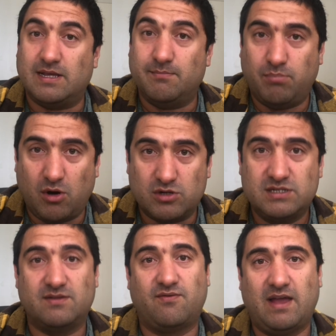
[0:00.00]

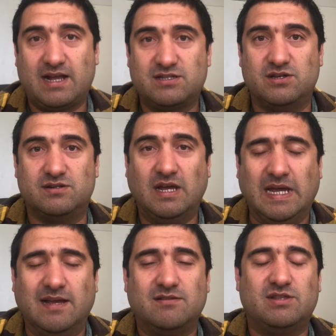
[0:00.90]
important factor,
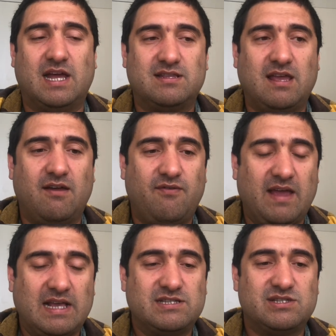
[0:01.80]
that
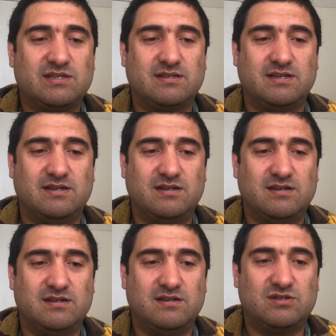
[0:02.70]
affects
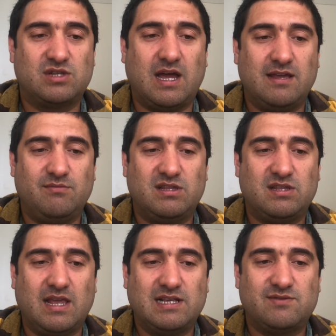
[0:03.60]
the time it
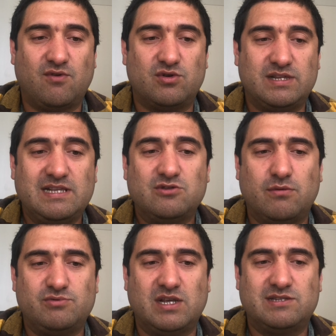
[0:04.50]
takes for these
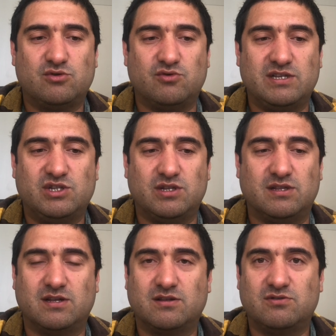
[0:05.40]
objects to
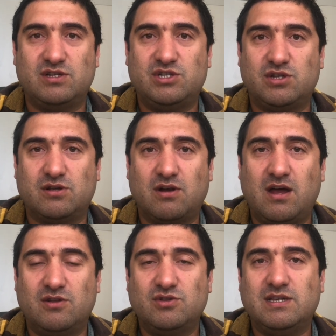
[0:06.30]
reach the
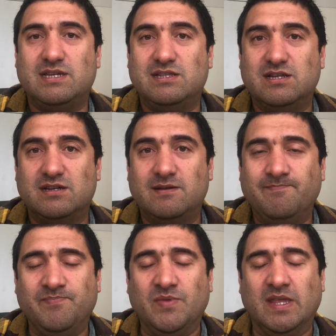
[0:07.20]
ground in the
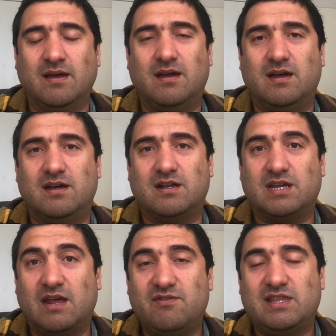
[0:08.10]

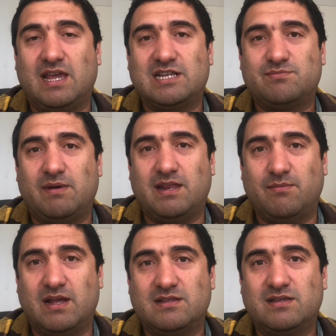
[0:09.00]
gravity
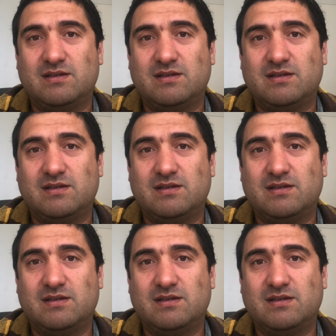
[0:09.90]
experiment